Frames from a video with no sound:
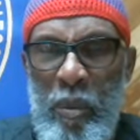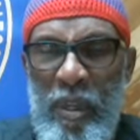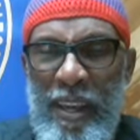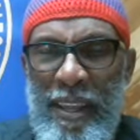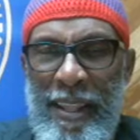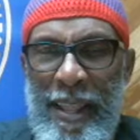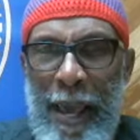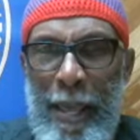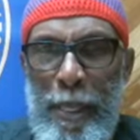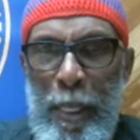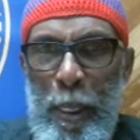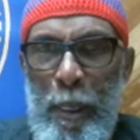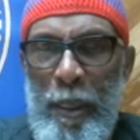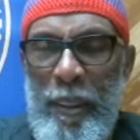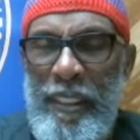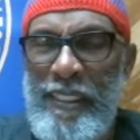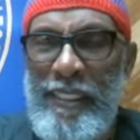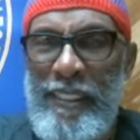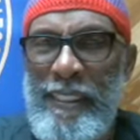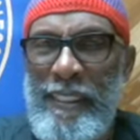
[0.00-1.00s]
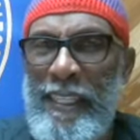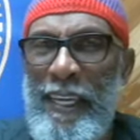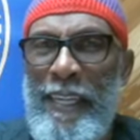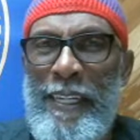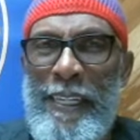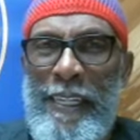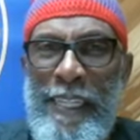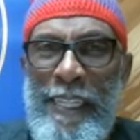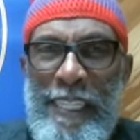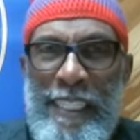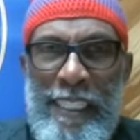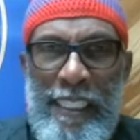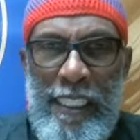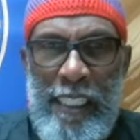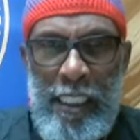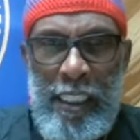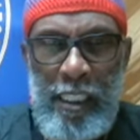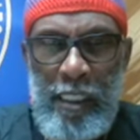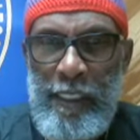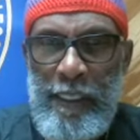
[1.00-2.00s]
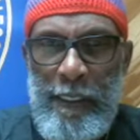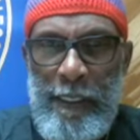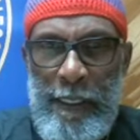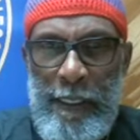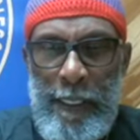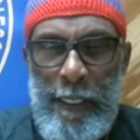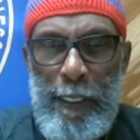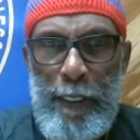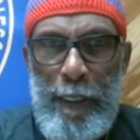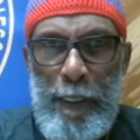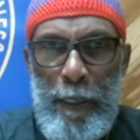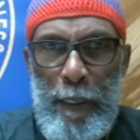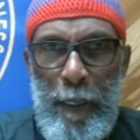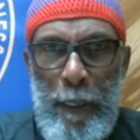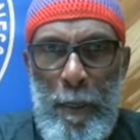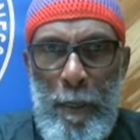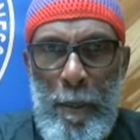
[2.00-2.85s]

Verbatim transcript: And I know this is at least 66.